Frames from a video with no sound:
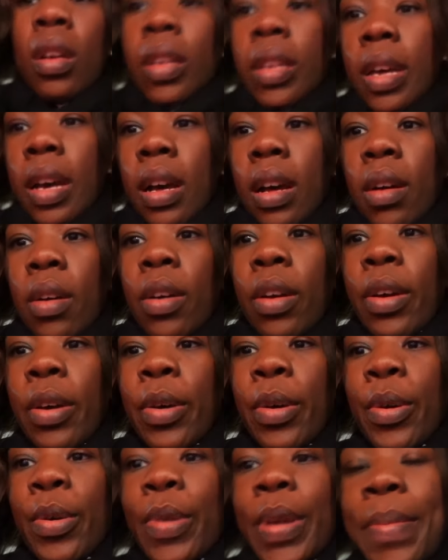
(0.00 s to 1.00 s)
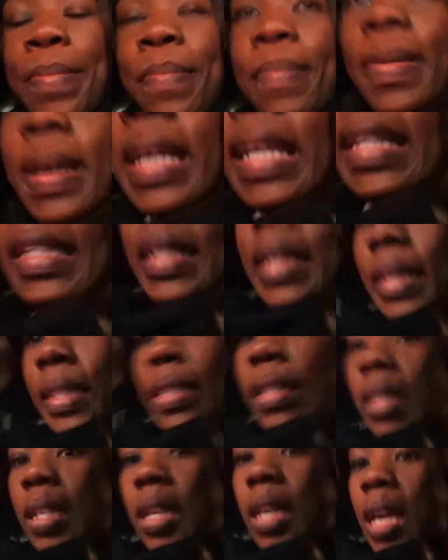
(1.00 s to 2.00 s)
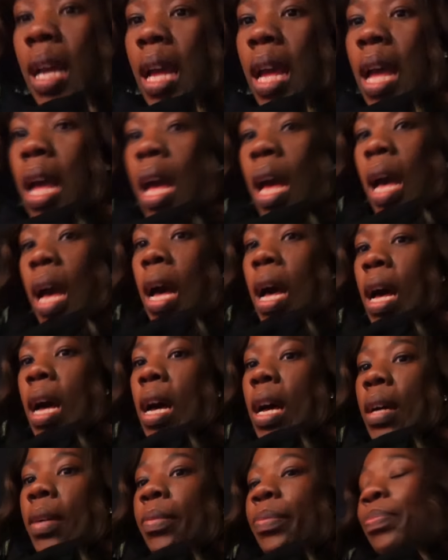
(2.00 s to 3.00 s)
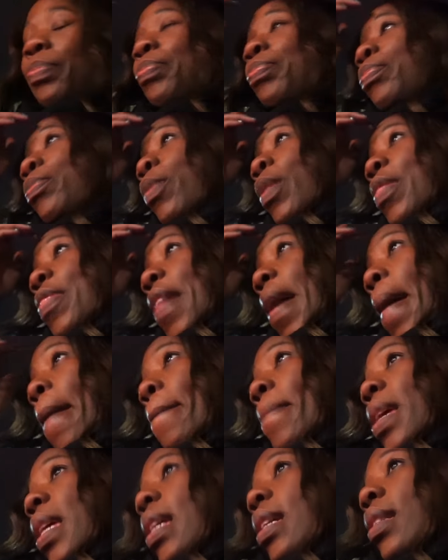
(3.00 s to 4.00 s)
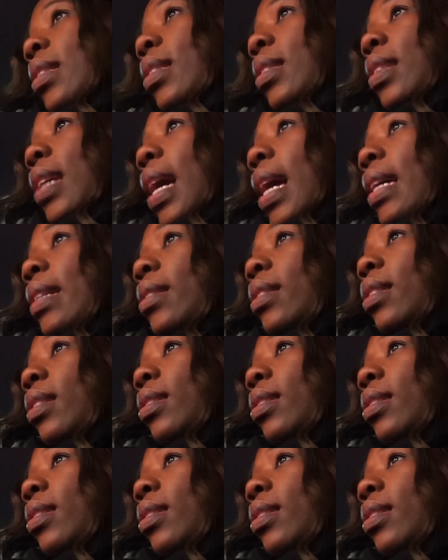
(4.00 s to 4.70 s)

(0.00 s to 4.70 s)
Y'all, we made it. Um, with that being said,